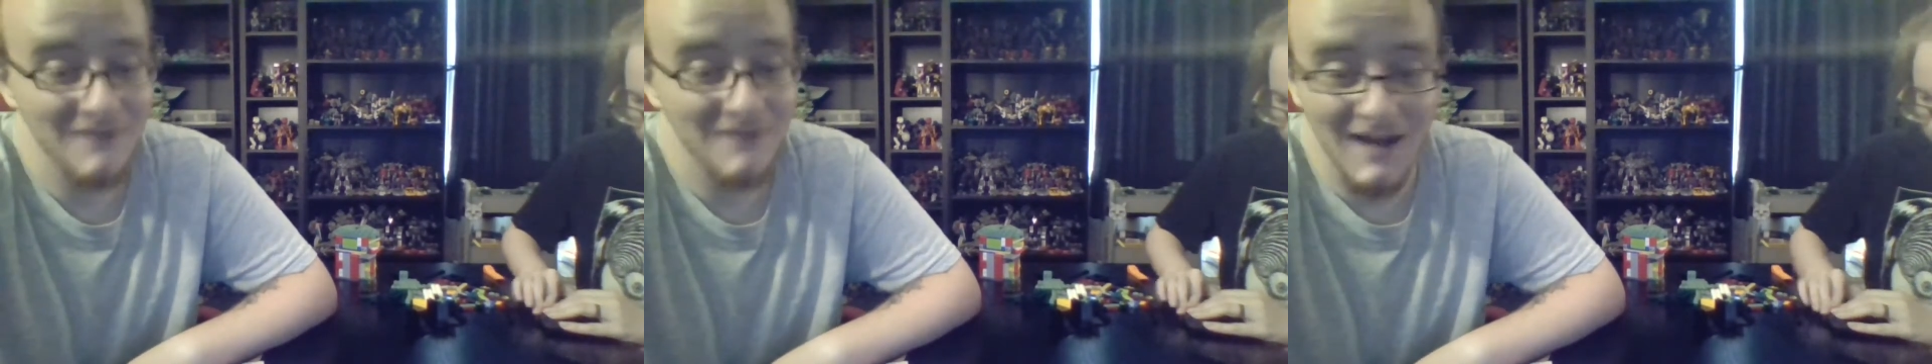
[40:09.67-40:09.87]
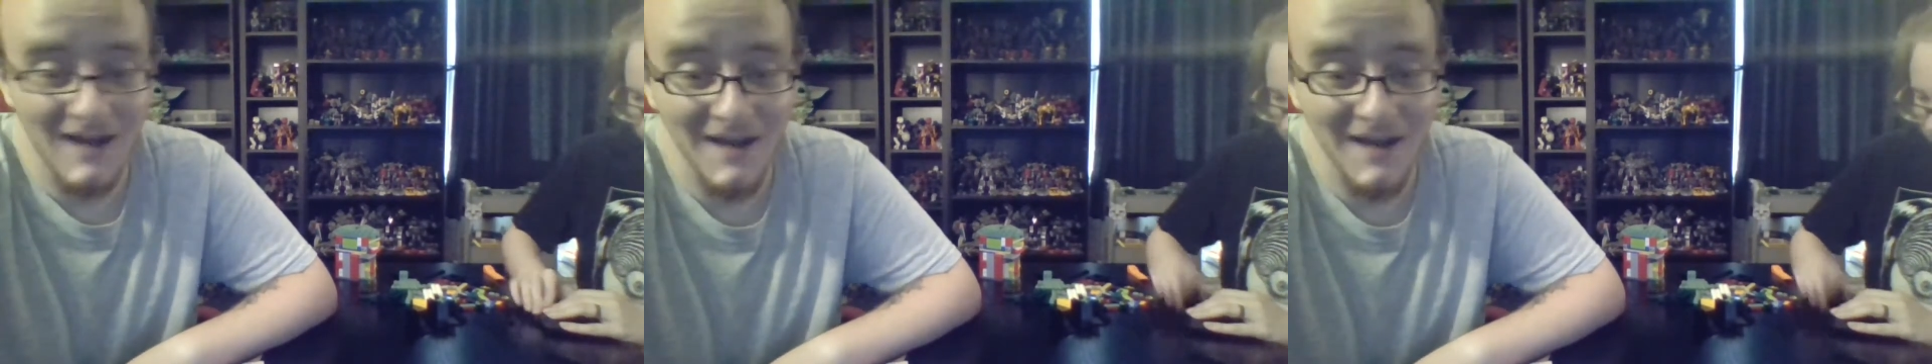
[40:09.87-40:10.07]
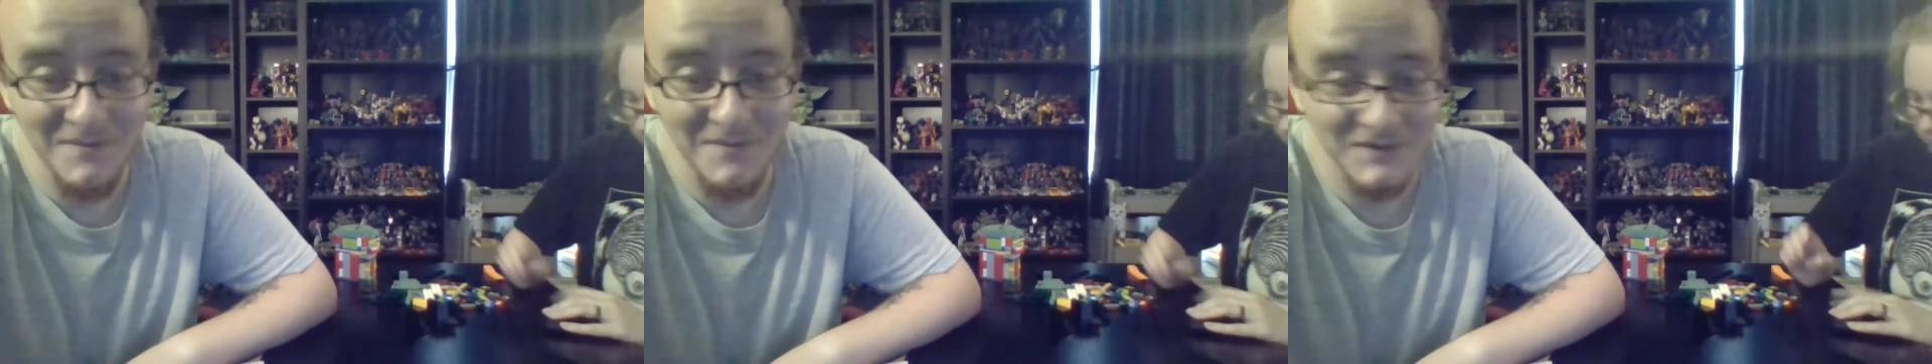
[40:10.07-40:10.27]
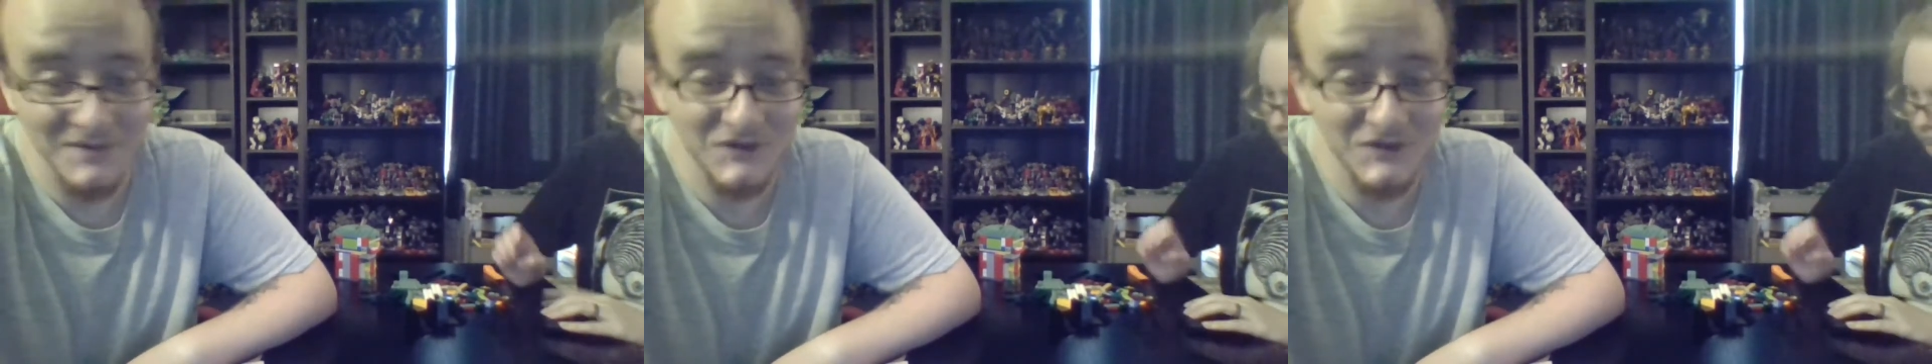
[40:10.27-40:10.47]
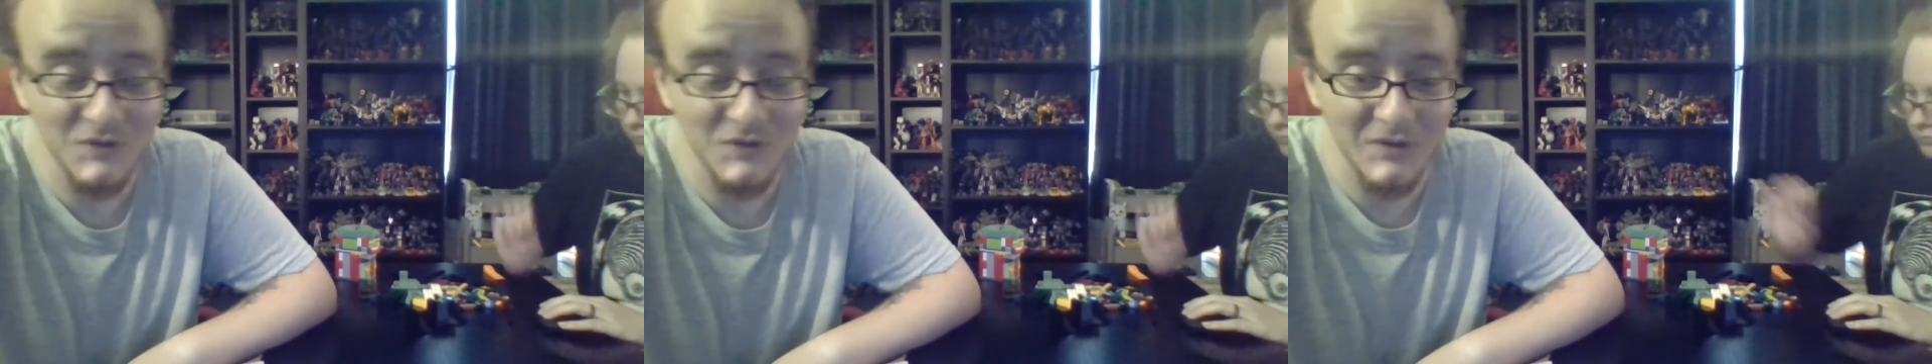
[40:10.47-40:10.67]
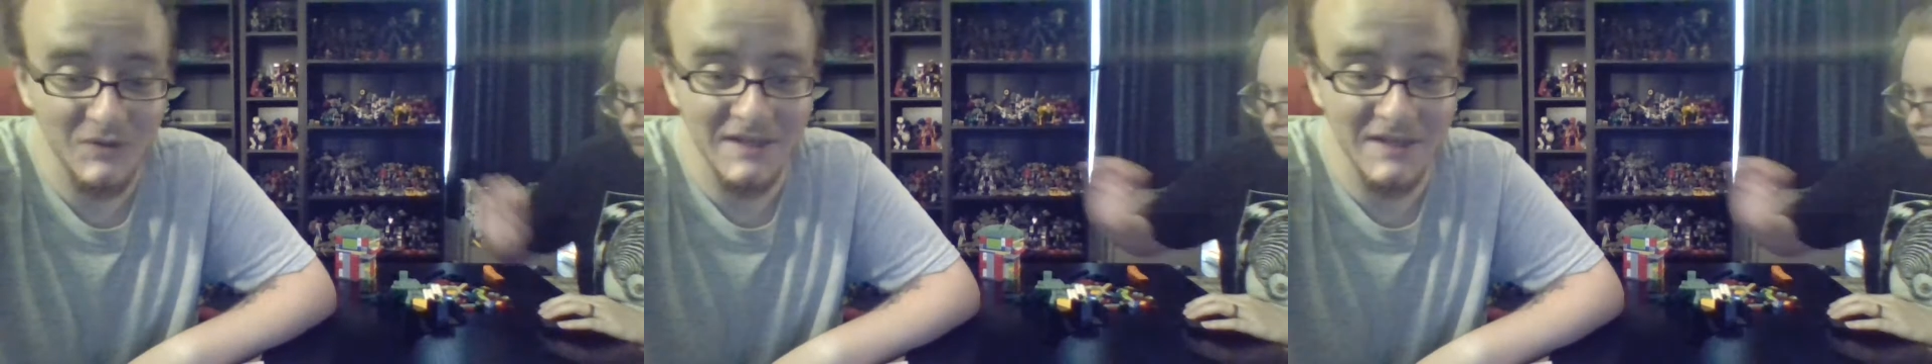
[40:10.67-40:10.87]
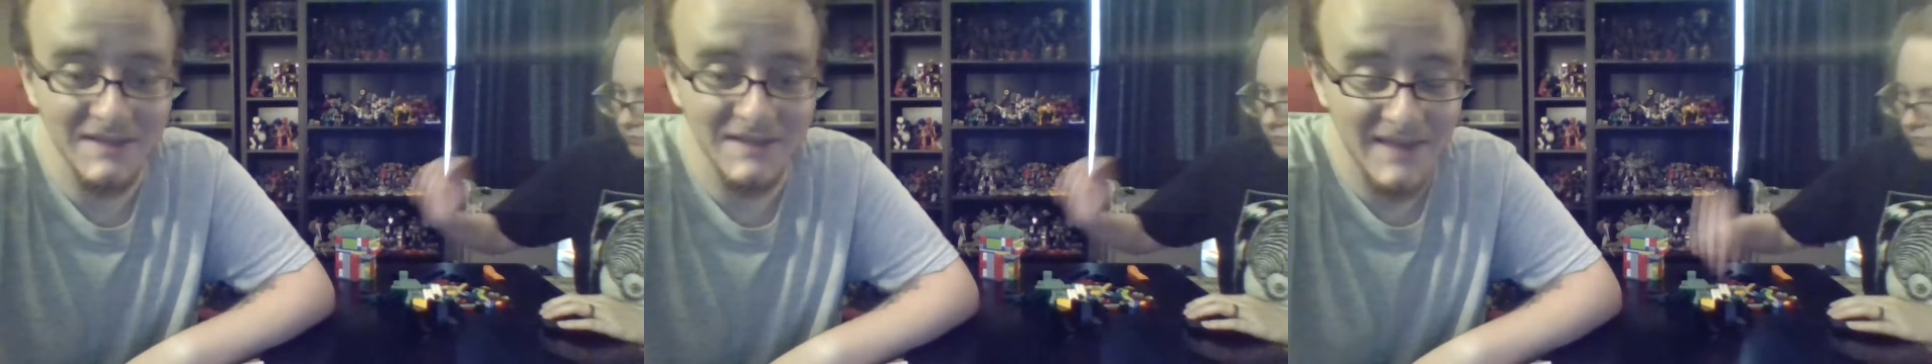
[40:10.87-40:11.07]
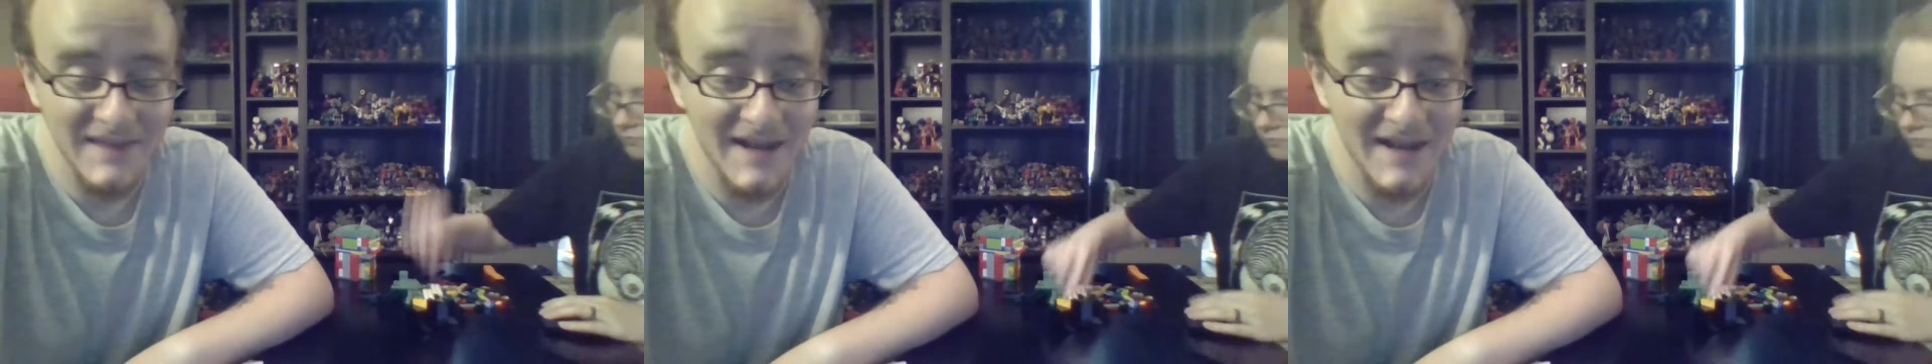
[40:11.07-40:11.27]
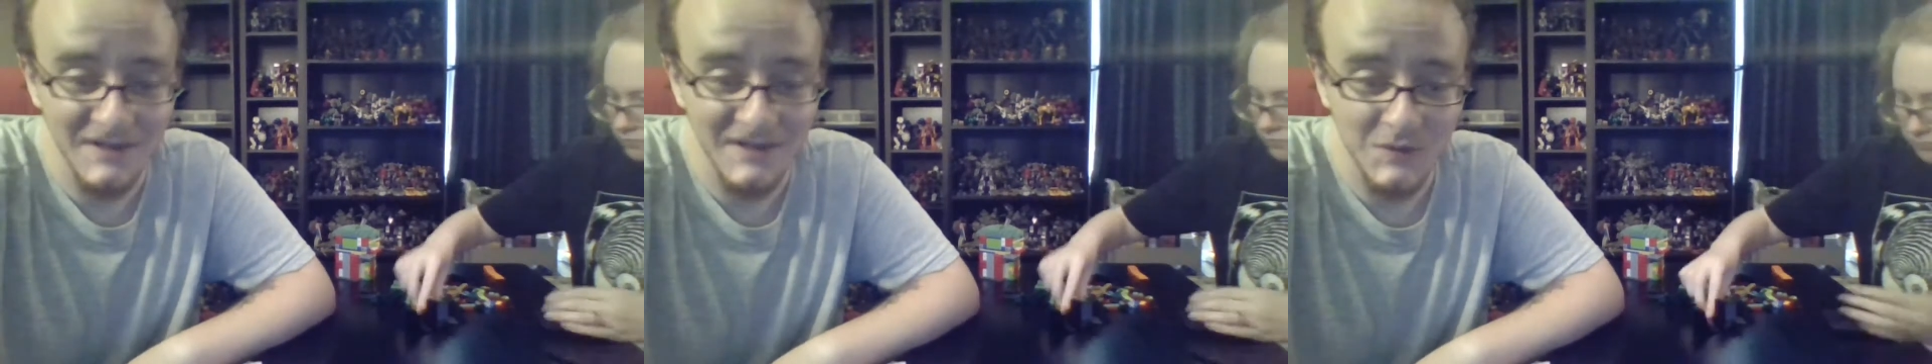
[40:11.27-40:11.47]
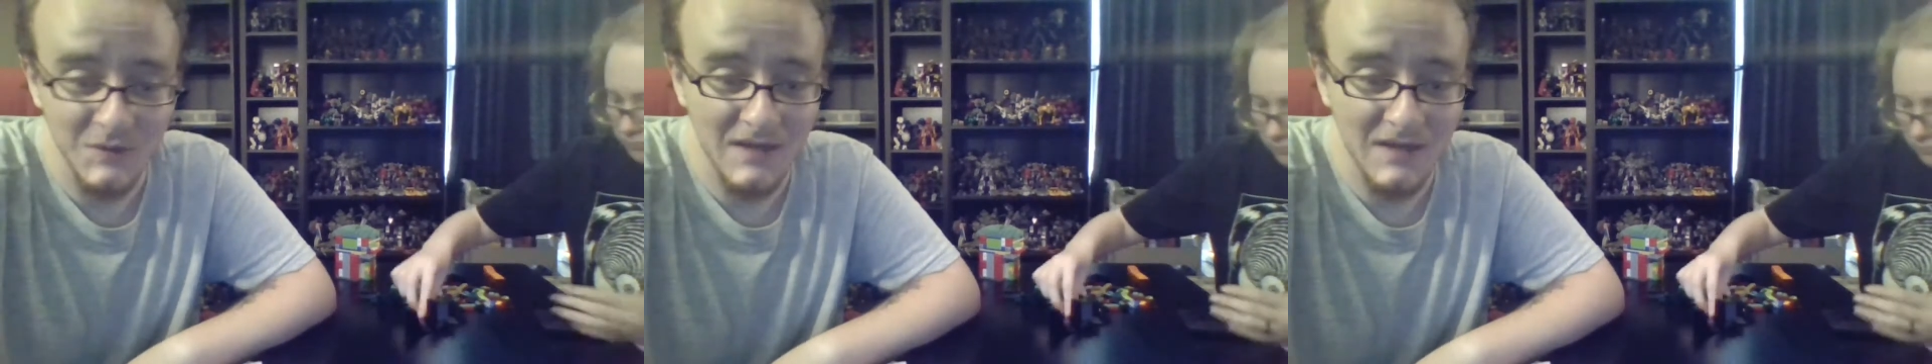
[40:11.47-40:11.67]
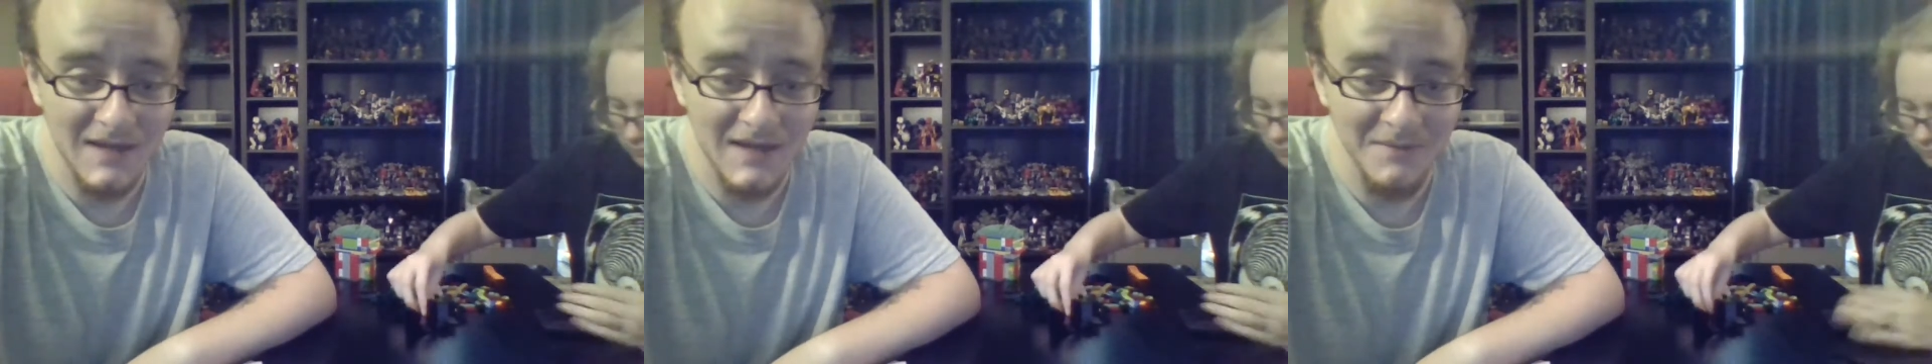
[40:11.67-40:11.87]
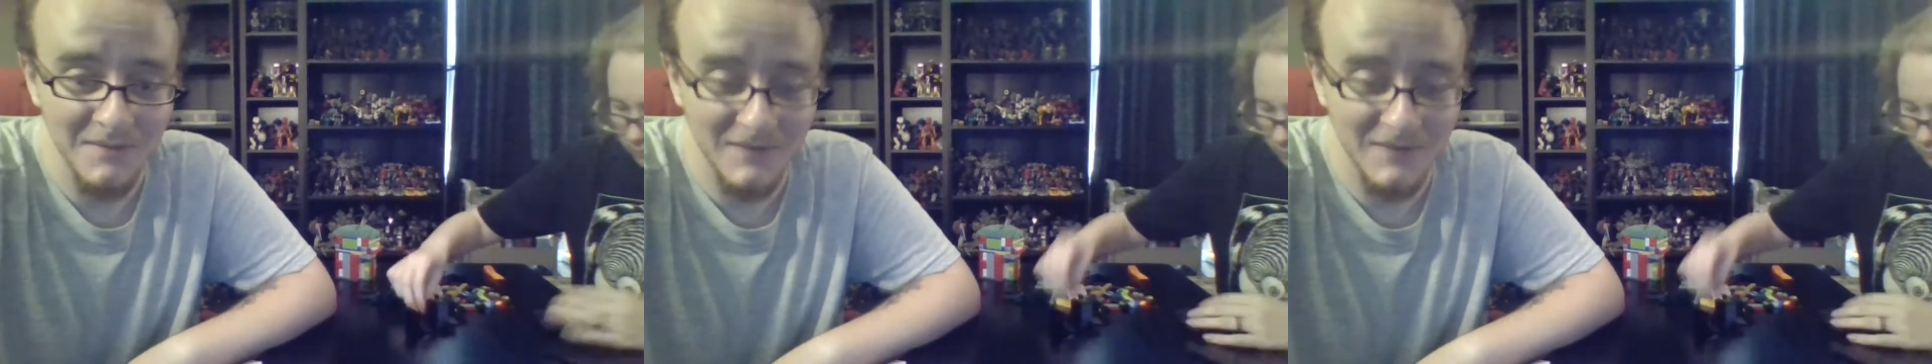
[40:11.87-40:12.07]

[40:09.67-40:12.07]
I'm super into that as well.